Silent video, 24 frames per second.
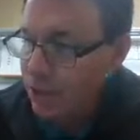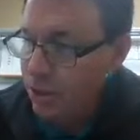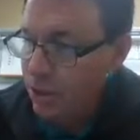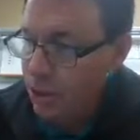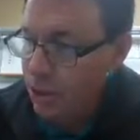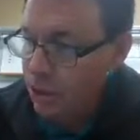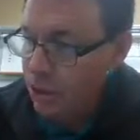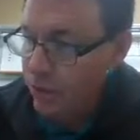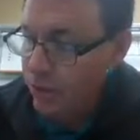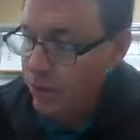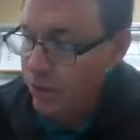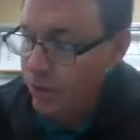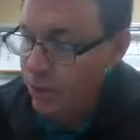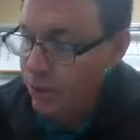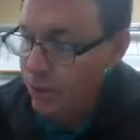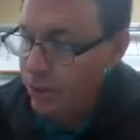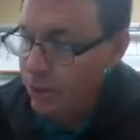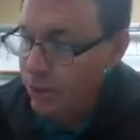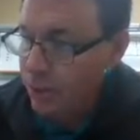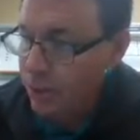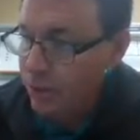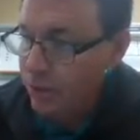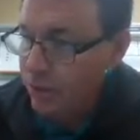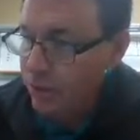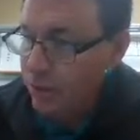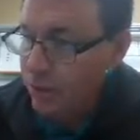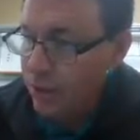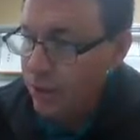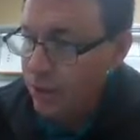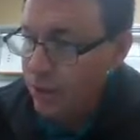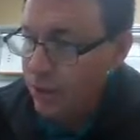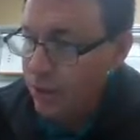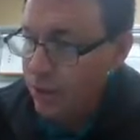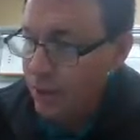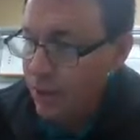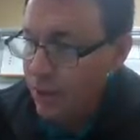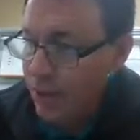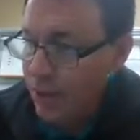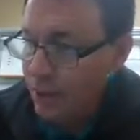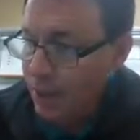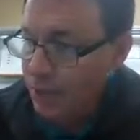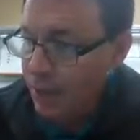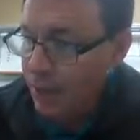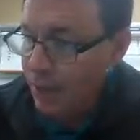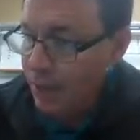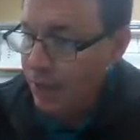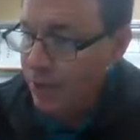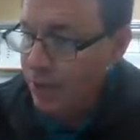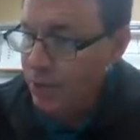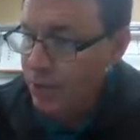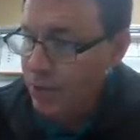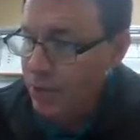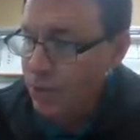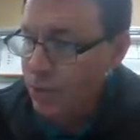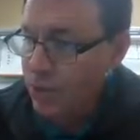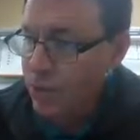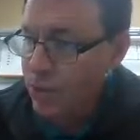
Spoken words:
over the hypotenuse.